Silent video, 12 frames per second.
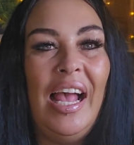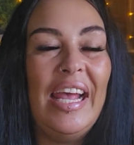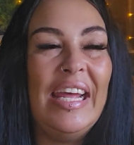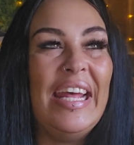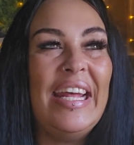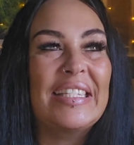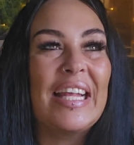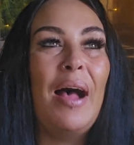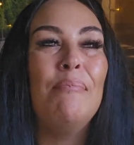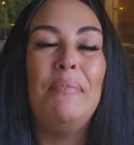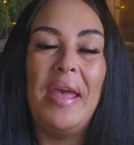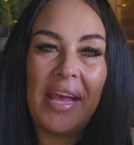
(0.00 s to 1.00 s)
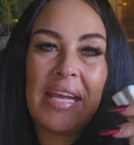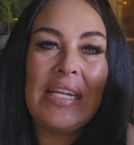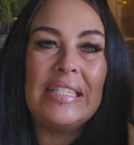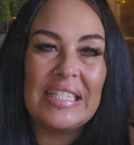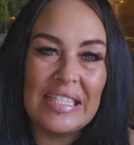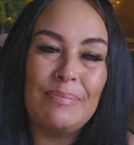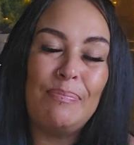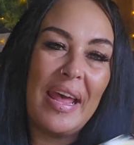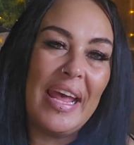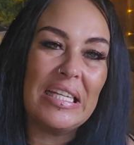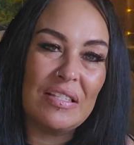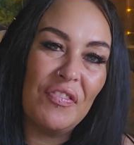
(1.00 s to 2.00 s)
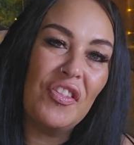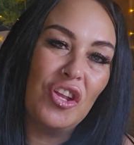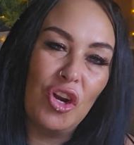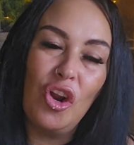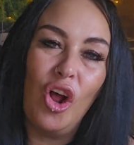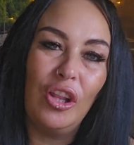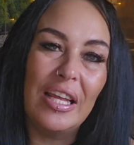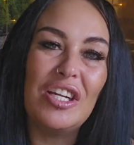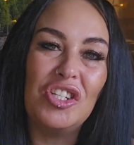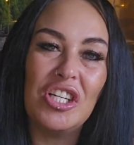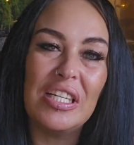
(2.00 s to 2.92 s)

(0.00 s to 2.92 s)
it's like making space for the knowledge.